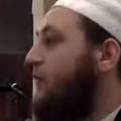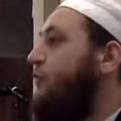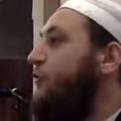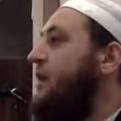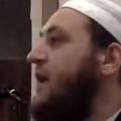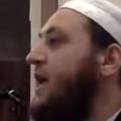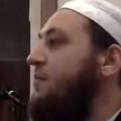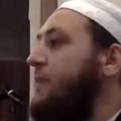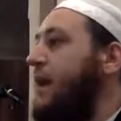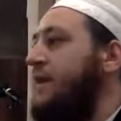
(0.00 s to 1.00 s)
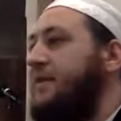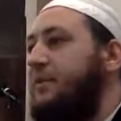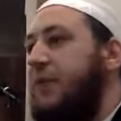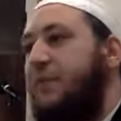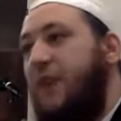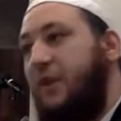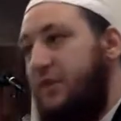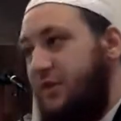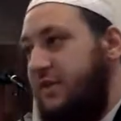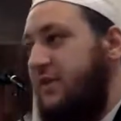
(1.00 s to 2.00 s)
Every name has some type of
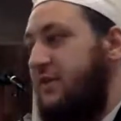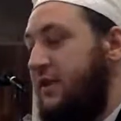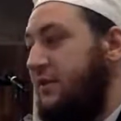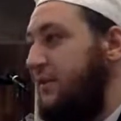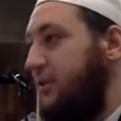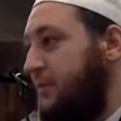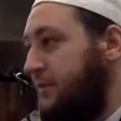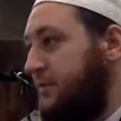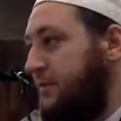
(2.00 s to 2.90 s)
characteristics. Yes or no?